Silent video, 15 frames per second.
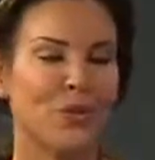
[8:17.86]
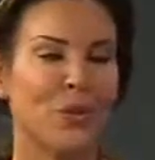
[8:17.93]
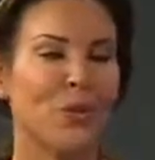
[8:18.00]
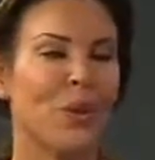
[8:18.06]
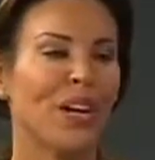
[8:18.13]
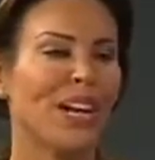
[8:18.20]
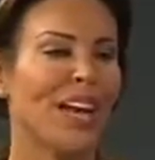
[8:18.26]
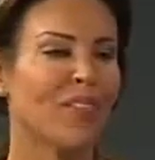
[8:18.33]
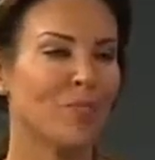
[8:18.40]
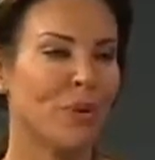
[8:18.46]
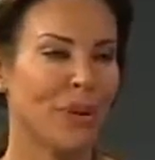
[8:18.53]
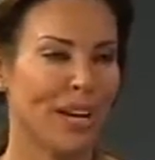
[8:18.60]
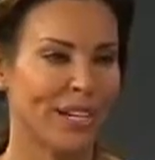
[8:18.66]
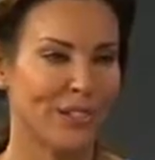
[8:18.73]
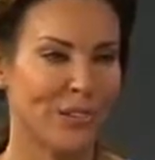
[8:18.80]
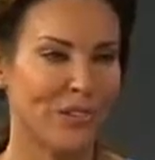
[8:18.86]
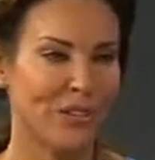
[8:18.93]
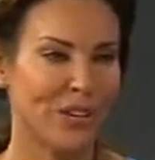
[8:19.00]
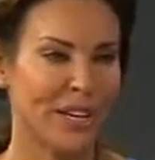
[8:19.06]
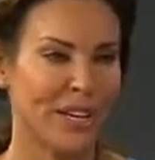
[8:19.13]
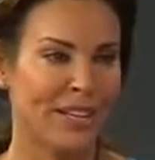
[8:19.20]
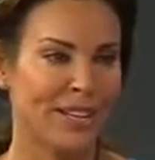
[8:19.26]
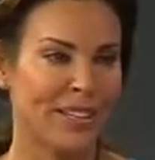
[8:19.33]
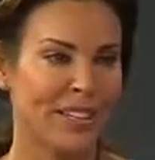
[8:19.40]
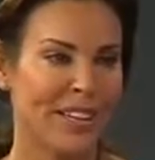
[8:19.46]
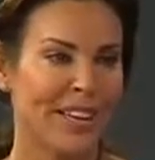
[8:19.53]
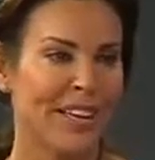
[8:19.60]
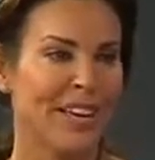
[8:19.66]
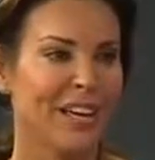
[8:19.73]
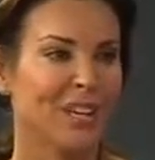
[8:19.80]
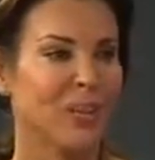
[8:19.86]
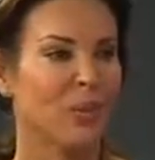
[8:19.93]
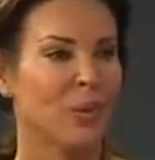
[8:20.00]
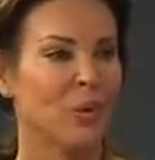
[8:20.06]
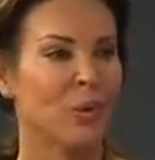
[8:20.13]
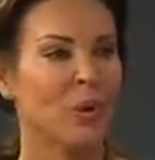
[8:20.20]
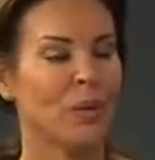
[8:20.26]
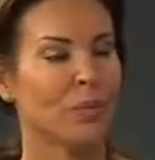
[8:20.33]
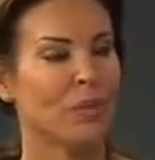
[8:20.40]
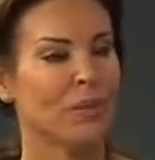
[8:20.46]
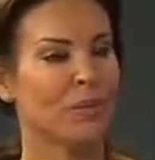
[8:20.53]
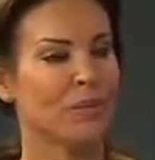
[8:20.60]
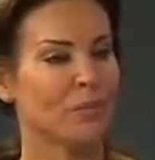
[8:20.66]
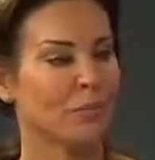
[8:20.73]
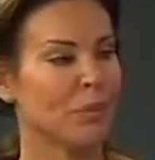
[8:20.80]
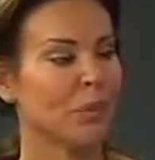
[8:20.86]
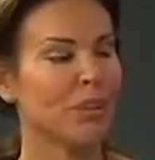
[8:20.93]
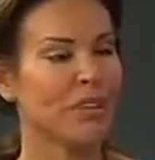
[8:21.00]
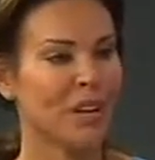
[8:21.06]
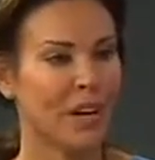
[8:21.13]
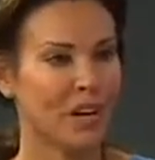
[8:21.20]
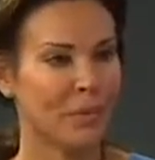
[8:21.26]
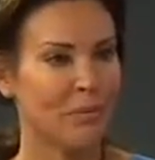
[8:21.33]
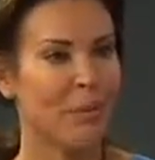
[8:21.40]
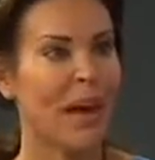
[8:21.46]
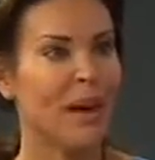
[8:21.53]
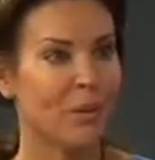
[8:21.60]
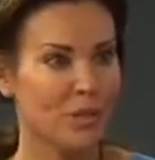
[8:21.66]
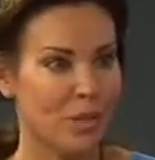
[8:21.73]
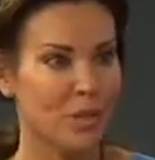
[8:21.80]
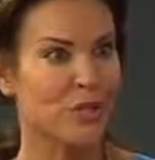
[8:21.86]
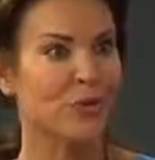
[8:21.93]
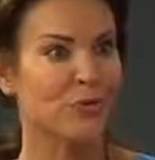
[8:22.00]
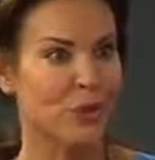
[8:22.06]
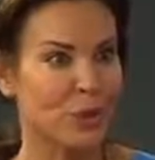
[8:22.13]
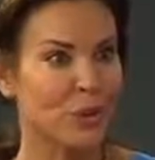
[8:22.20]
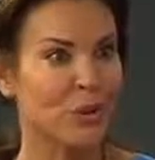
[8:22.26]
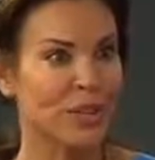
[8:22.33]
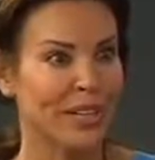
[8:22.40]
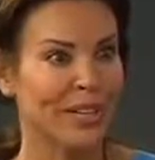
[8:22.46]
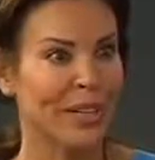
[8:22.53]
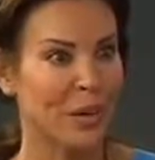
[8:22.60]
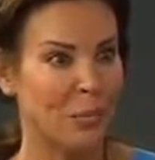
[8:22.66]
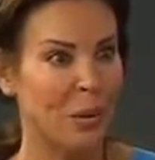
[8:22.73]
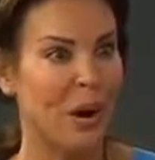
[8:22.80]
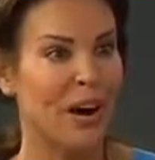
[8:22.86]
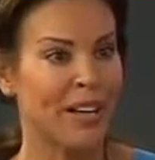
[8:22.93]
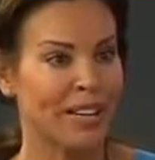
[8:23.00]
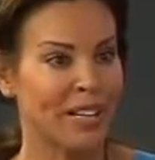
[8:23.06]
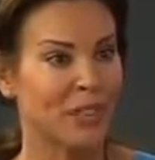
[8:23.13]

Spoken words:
If you want to have more energy, what we put in our mouths is fueling our body.